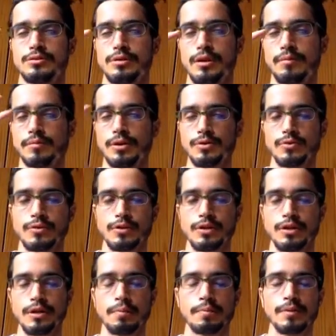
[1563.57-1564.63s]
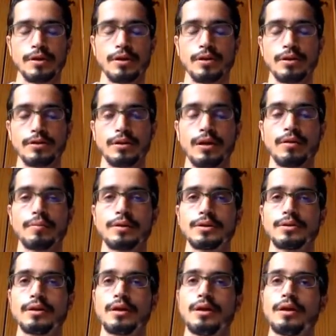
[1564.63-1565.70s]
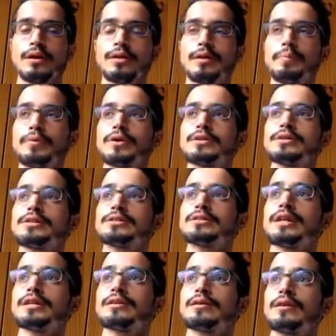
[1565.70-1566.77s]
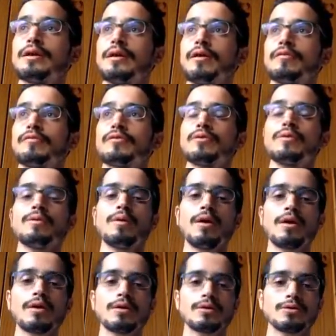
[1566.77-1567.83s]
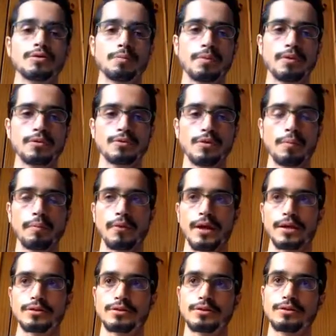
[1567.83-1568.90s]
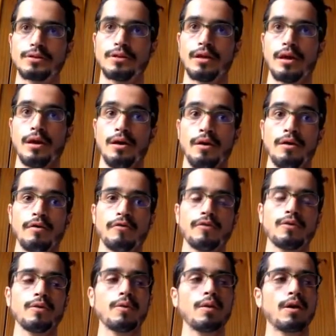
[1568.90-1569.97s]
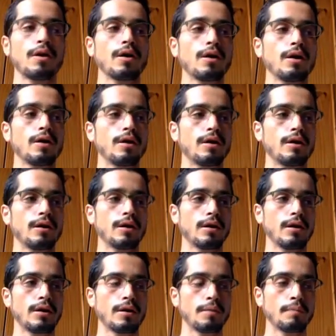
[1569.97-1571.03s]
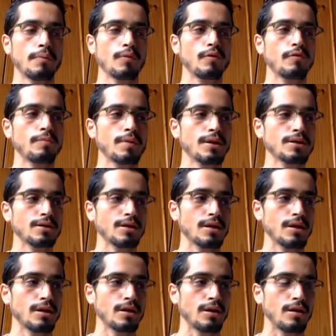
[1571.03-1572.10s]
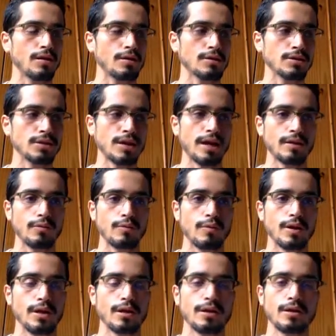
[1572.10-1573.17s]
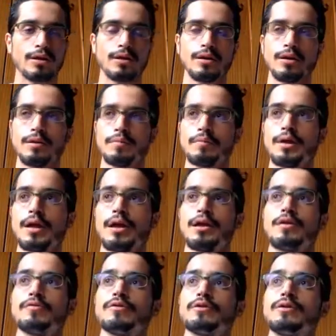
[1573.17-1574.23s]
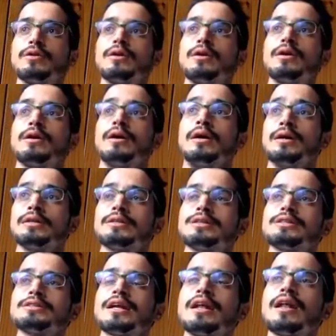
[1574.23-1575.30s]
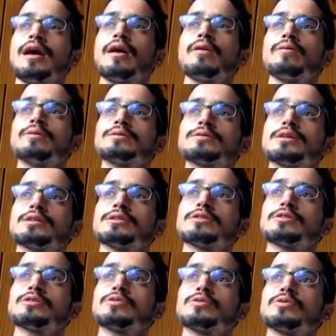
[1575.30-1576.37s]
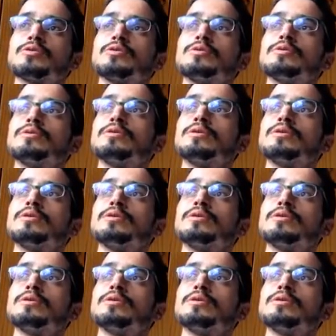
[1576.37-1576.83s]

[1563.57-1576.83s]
I'm not going deep here now, but the point is that through our spiritual practice, through our improvement in our sattvic behavior, this allows us to